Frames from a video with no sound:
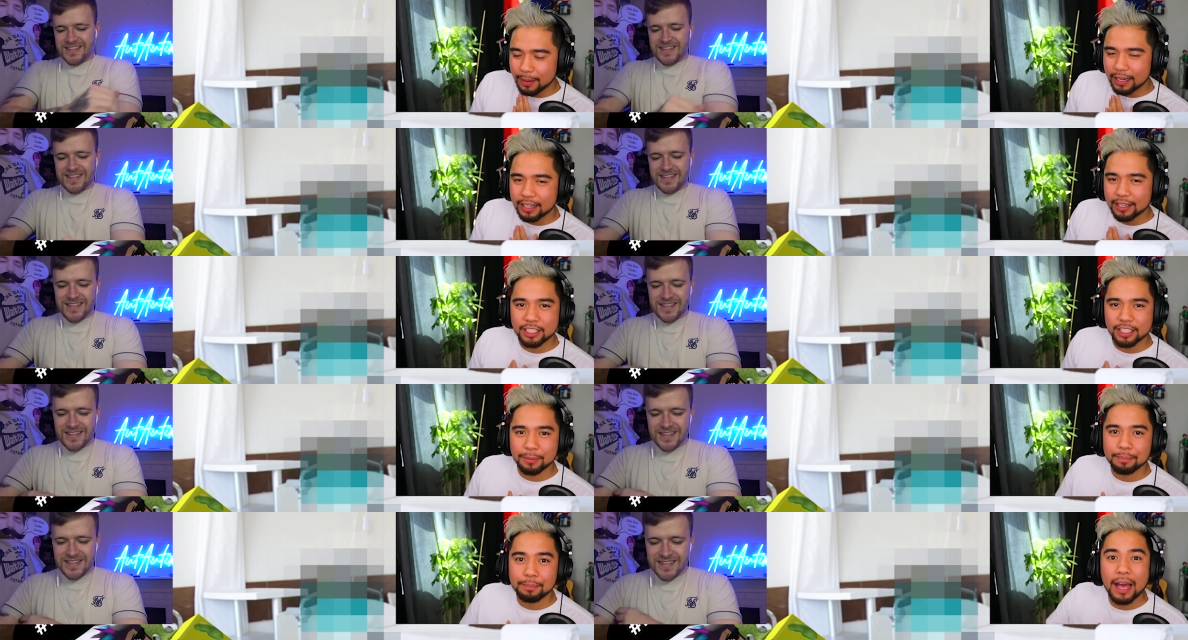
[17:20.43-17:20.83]

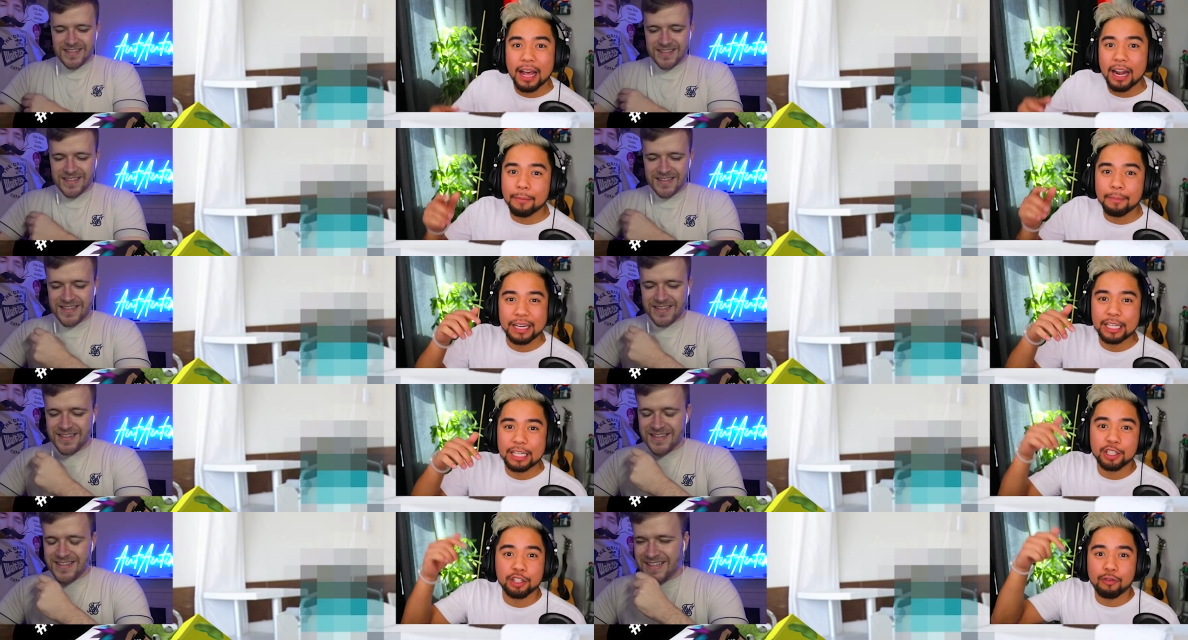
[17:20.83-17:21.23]
Speaker 1: It should
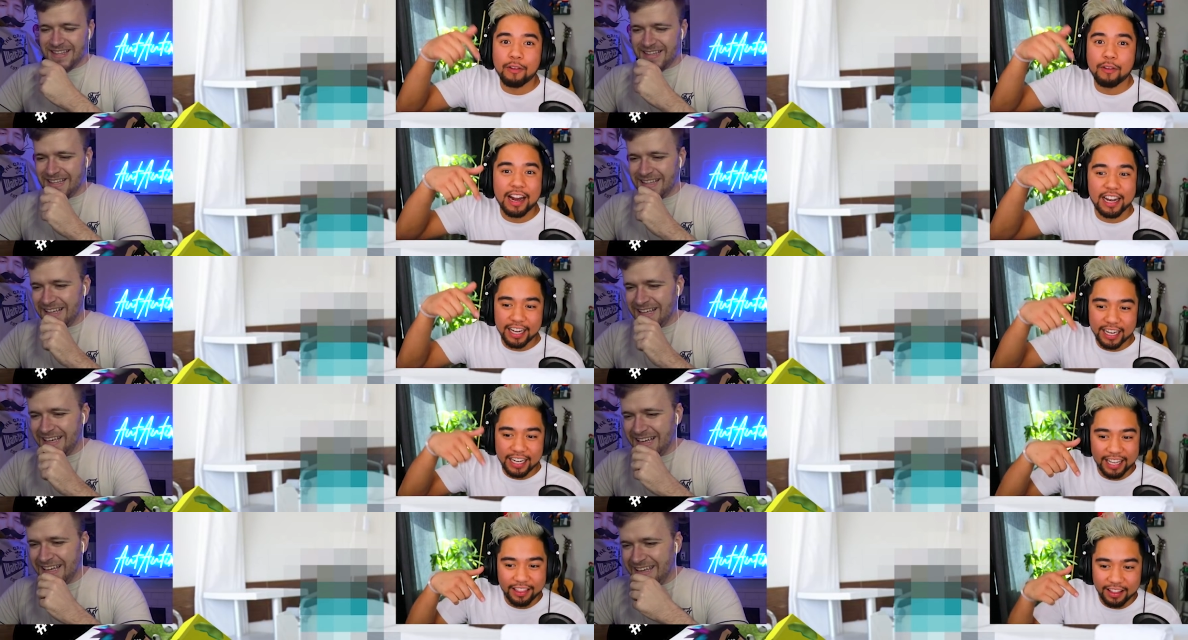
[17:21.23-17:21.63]
better be
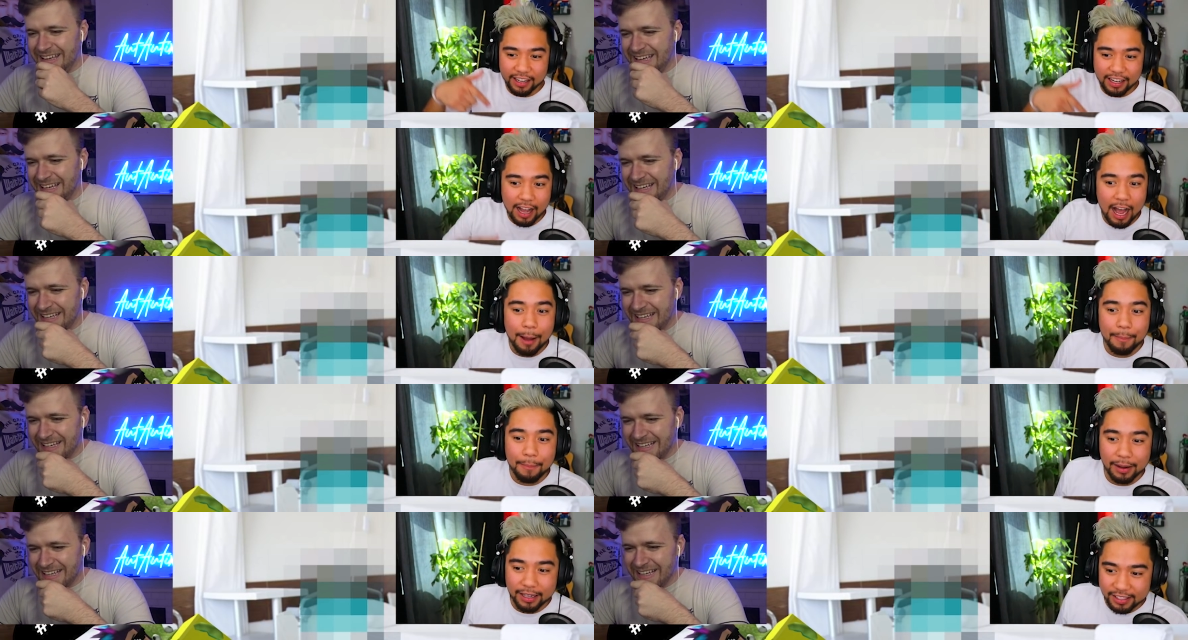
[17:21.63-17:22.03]
trending in the
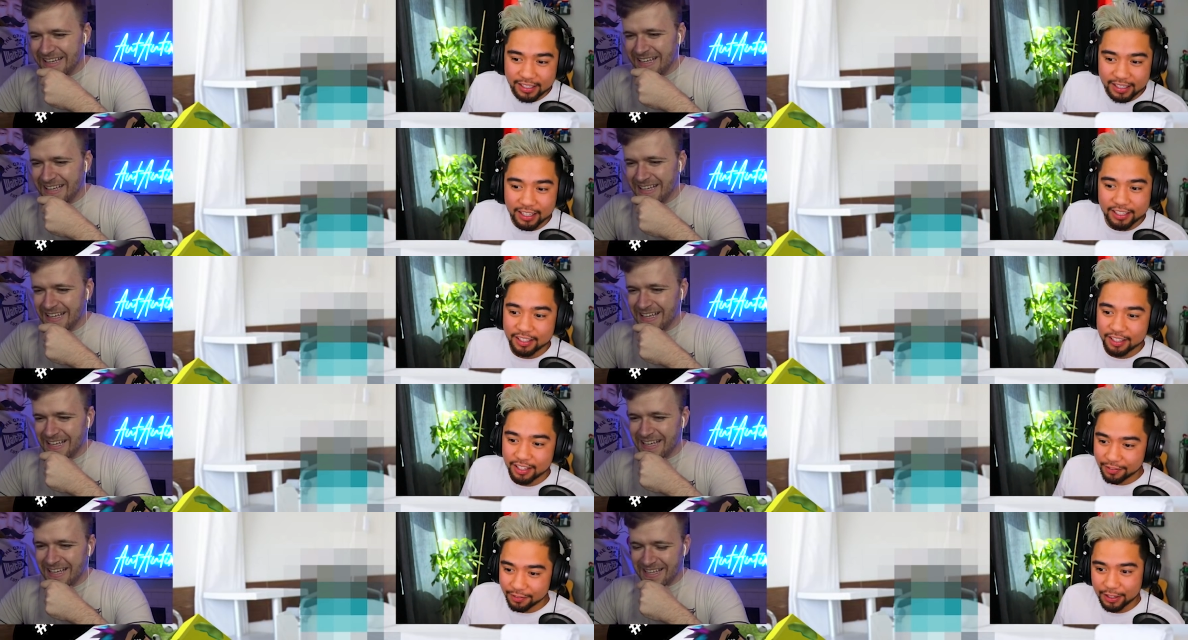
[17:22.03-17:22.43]
comment
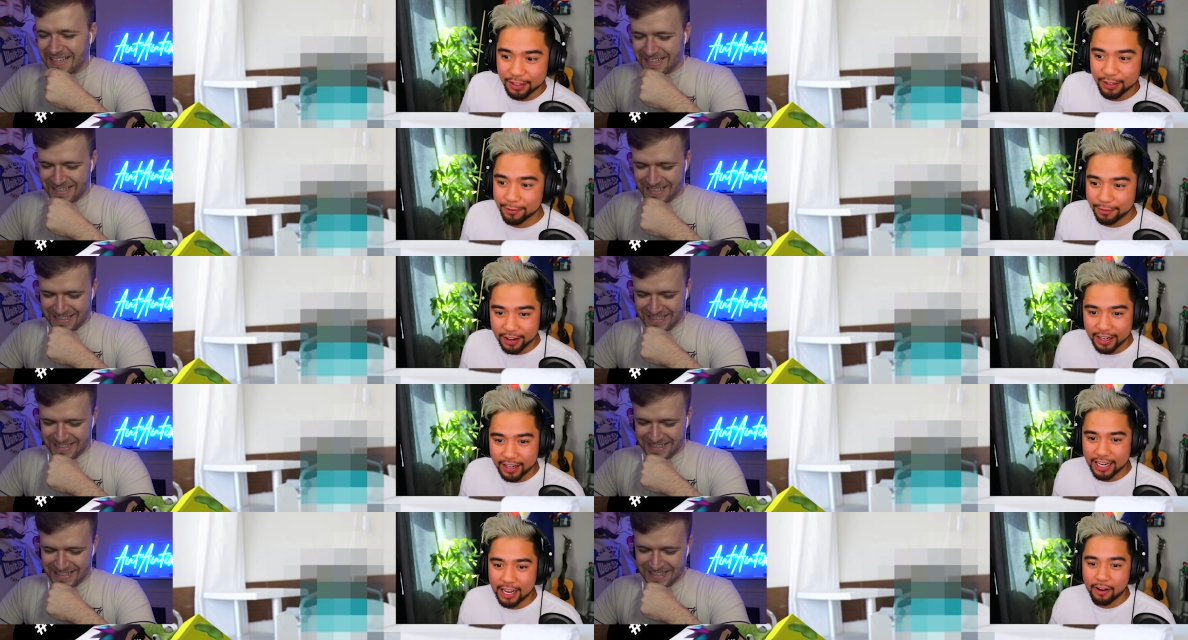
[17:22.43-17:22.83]
section of
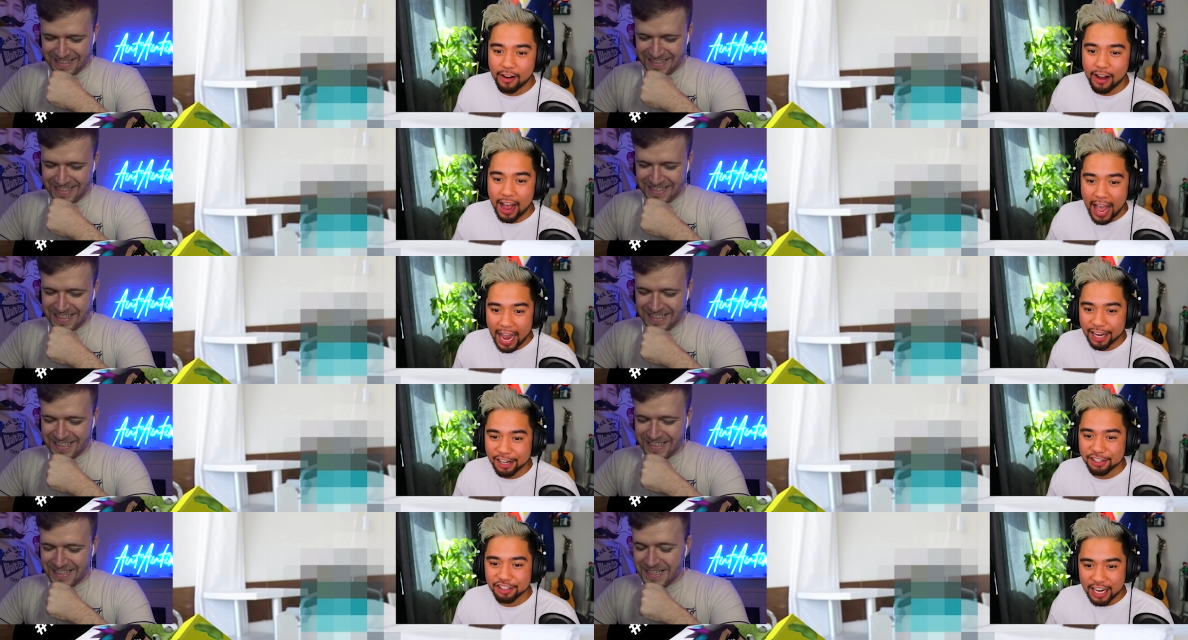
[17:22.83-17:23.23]
this video.
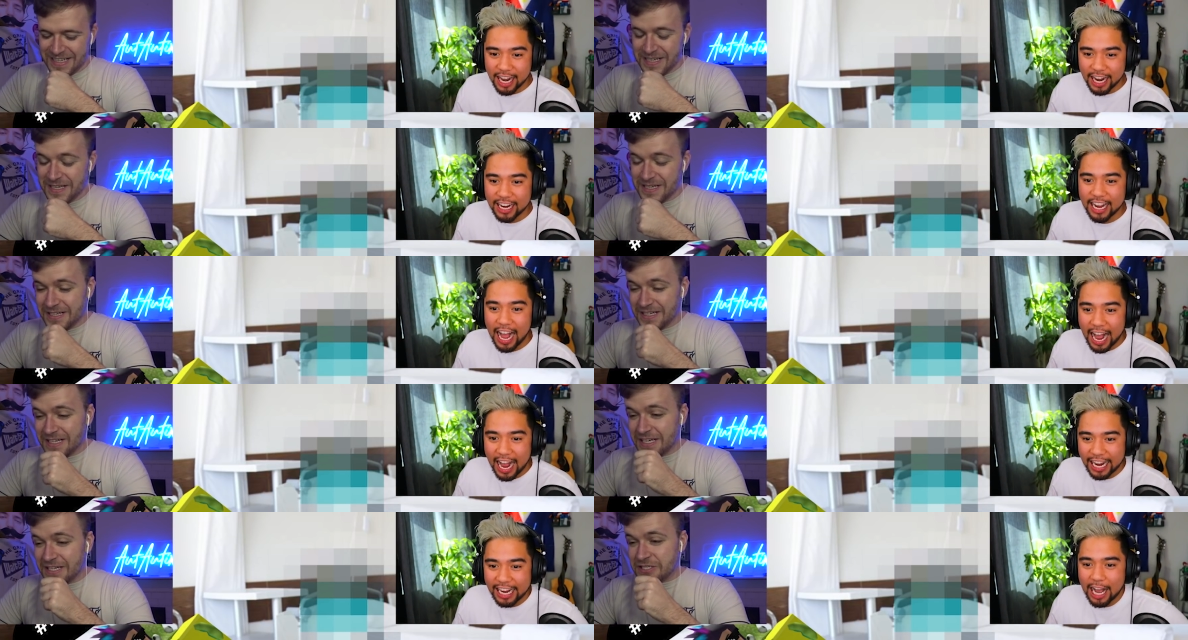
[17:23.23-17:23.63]

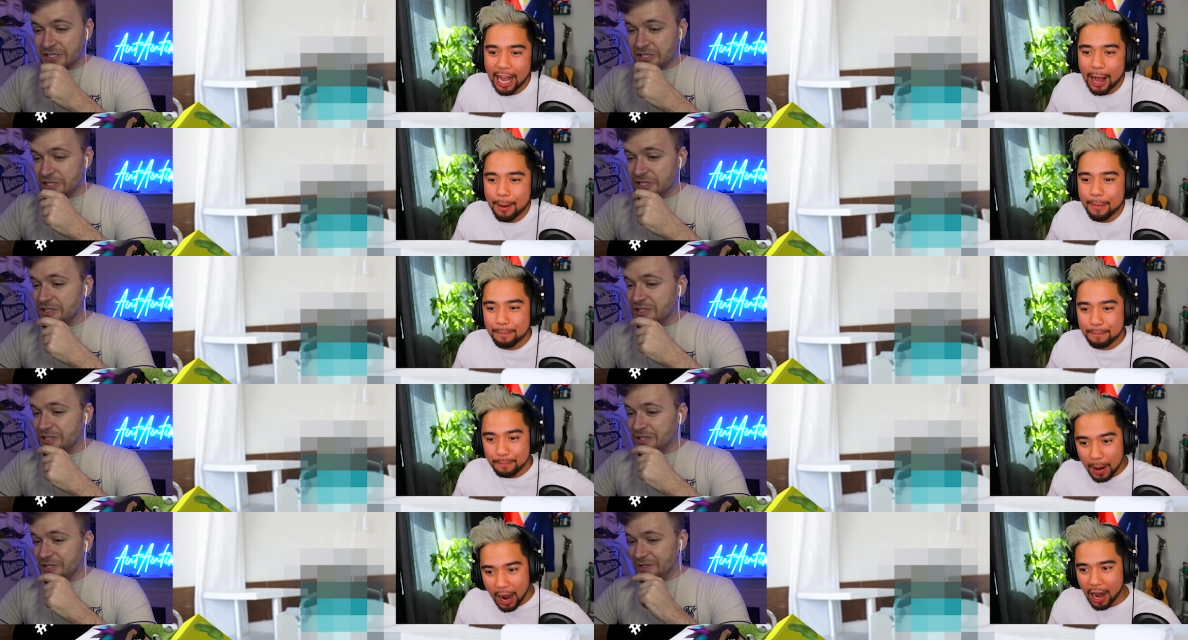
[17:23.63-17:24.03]
Hashtag I
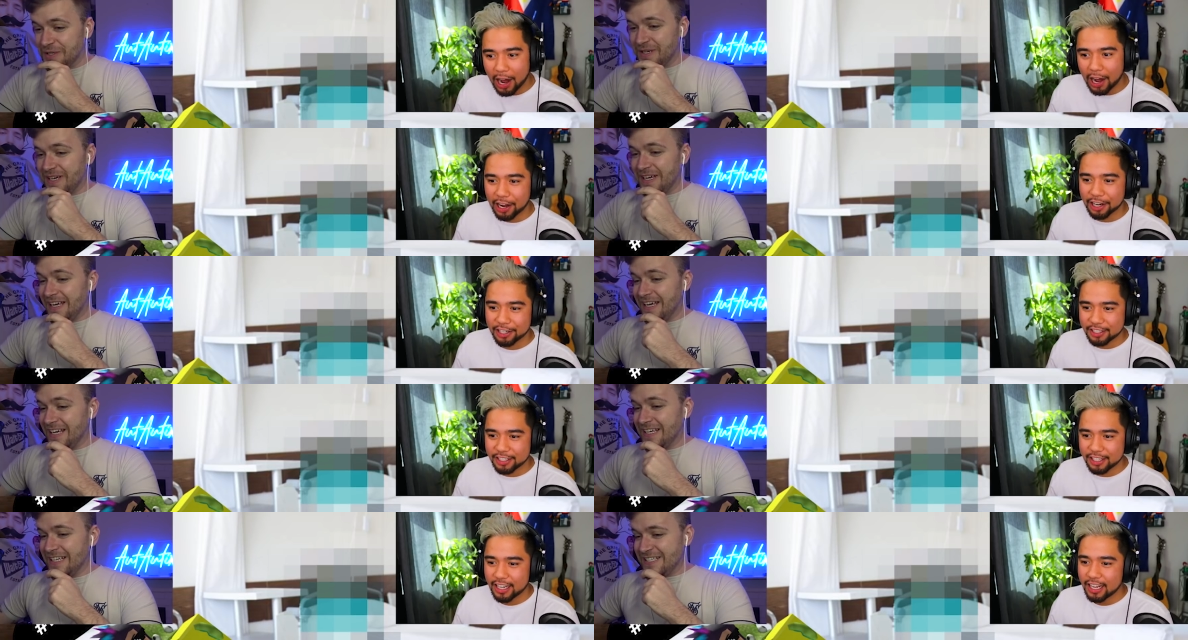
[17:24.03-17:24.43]
got
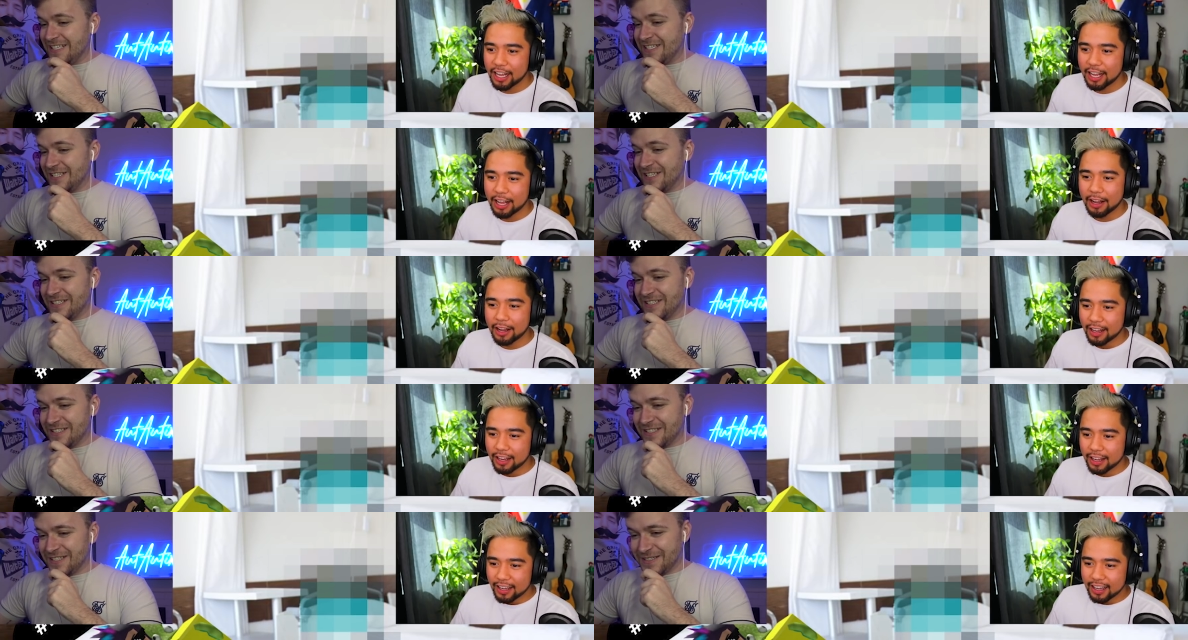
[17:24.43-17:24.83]
bonked.
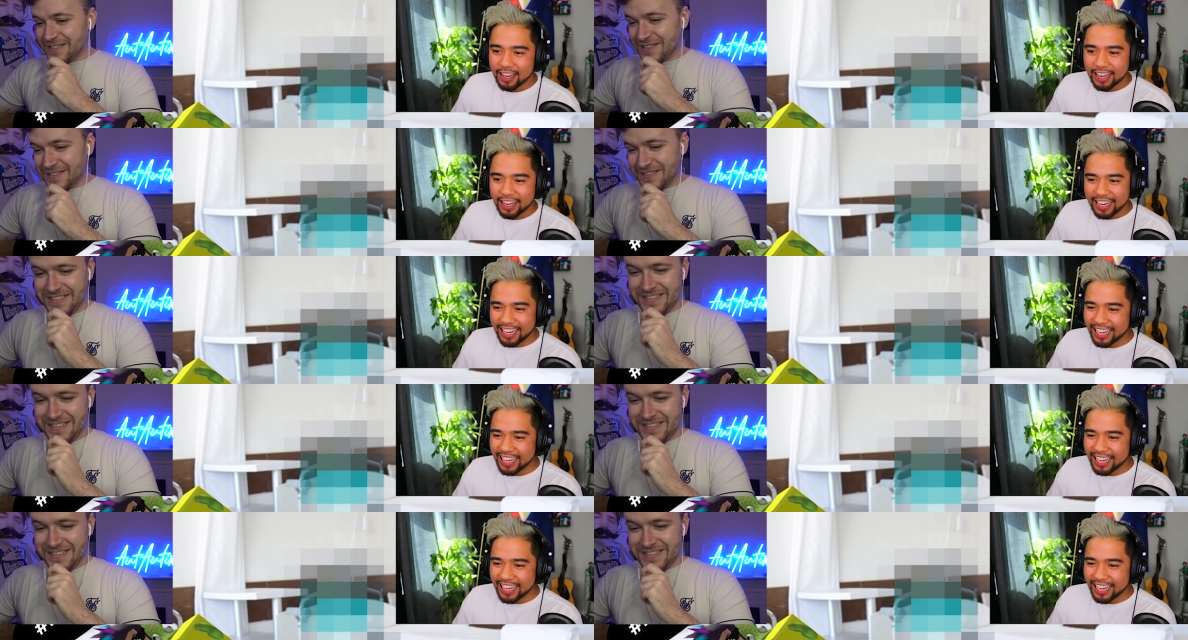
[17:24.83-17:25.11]
It should do.